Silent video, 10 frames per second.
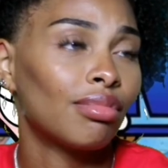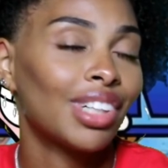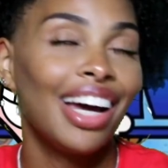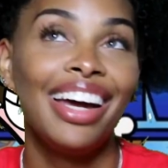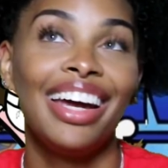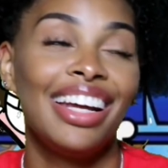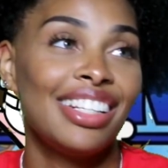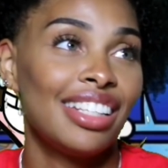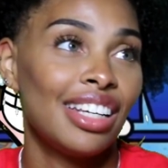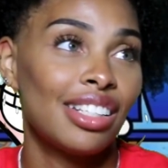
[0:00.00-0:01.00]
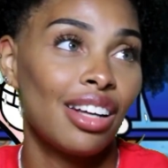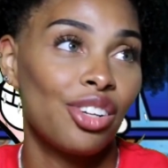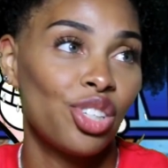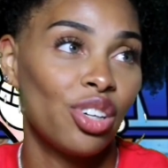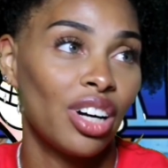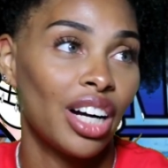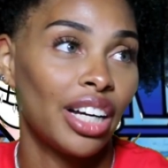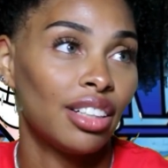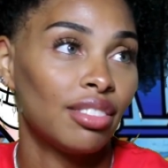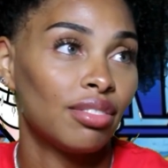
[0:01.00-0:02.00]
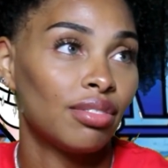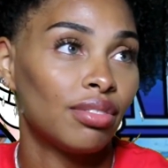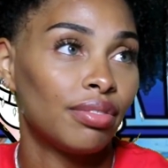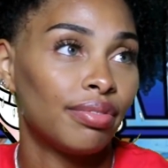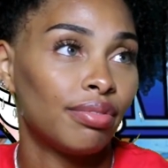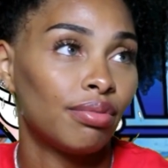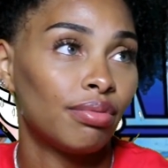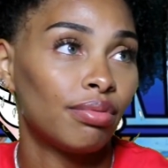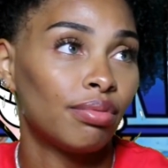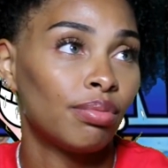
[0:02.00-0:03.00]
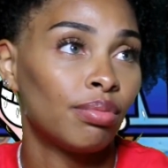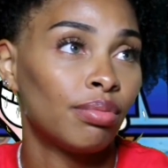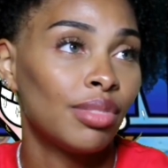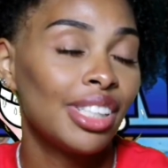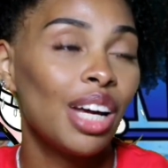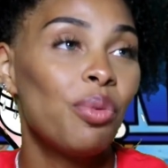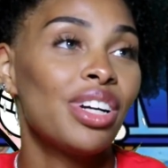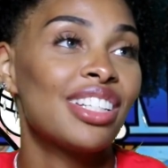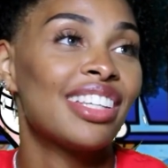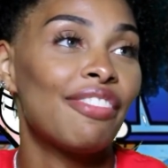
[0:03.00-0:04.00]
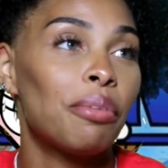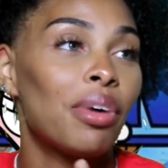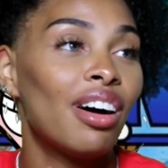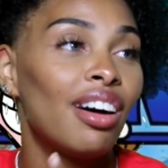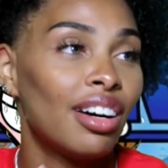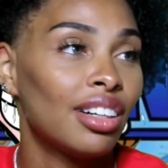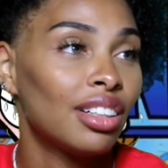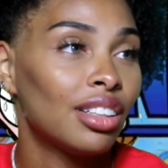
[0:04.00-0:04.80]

I hate seeing Sanji cry. It's like I want to just give him a hug.